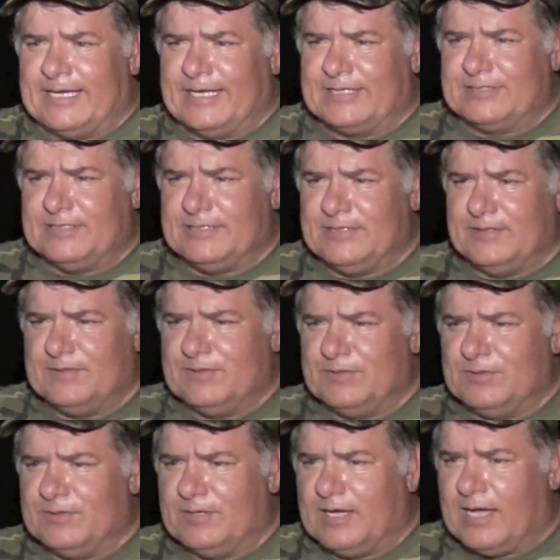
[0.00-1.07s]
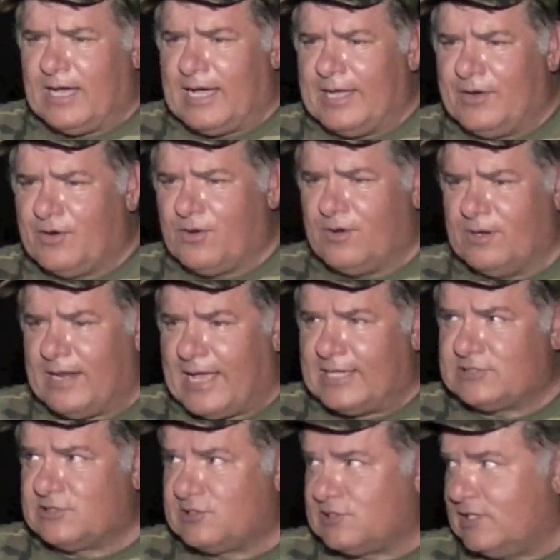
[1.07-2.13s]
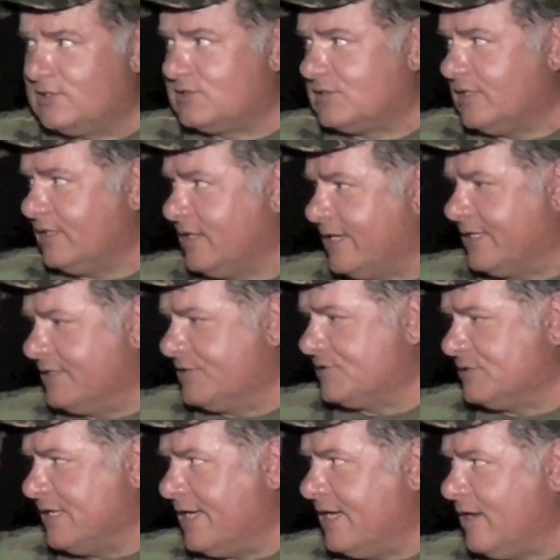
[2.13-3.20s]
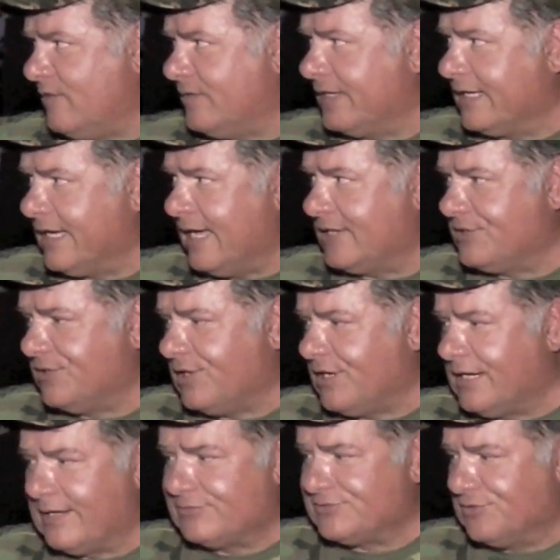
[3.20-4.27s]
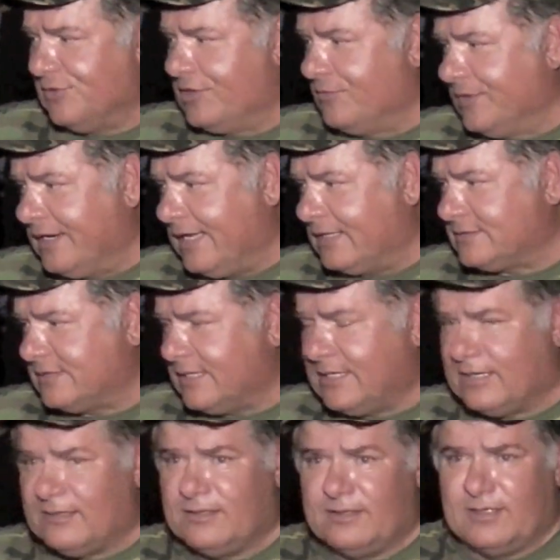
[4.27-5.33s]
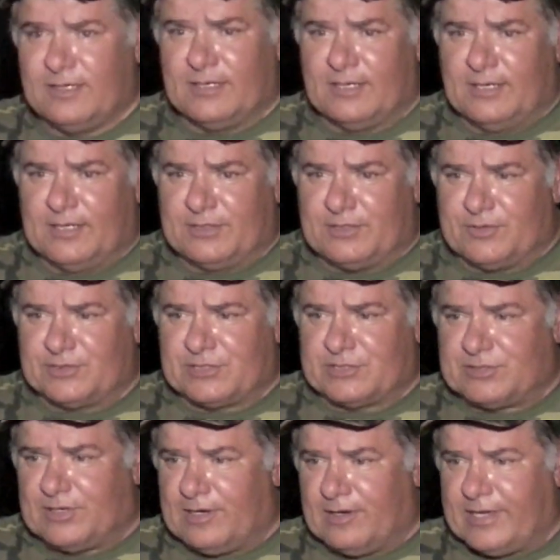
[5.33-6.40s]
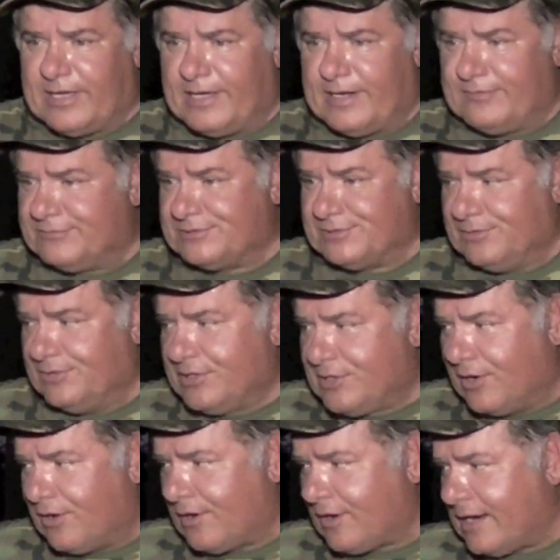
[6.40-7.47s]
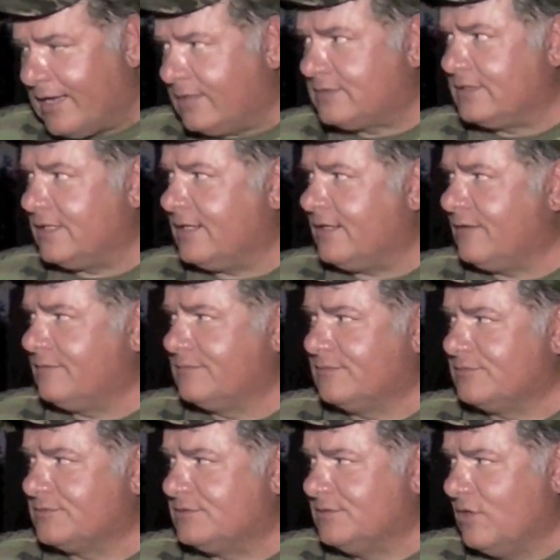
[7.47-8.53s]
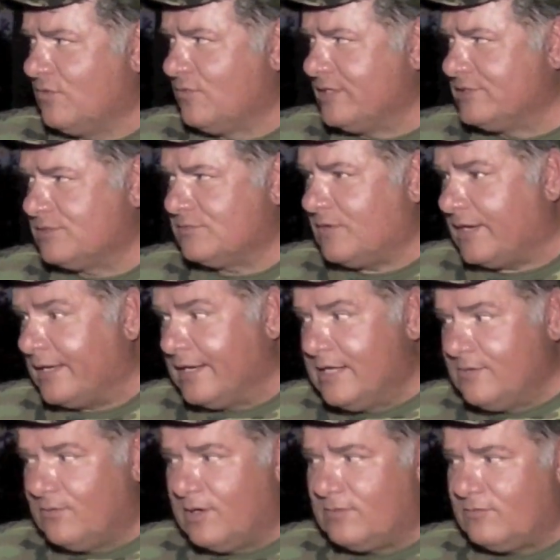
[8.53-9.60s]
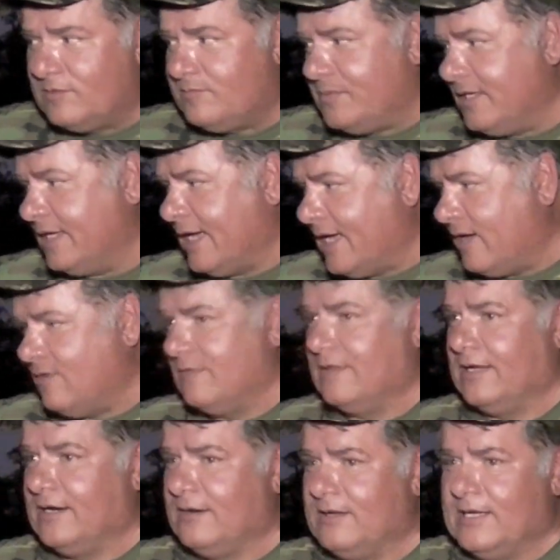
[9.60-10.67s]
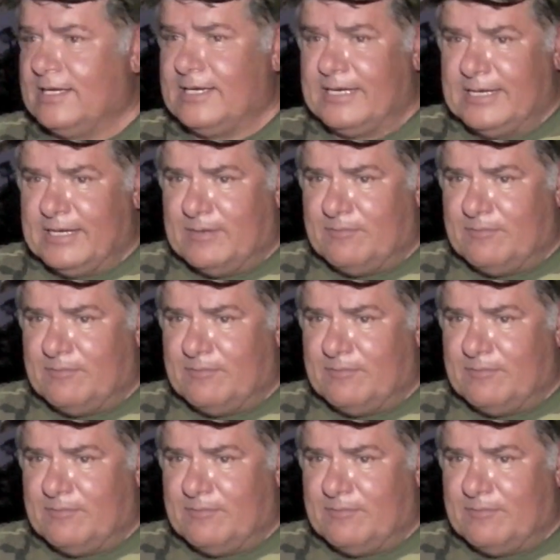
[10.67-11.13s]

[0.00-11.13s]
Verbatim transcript: And I heard as the sun set, like it is now, and it got dark, I was the only one out there. There is a trailhead, it was the only car out there. There was no reason why anyone would be out there.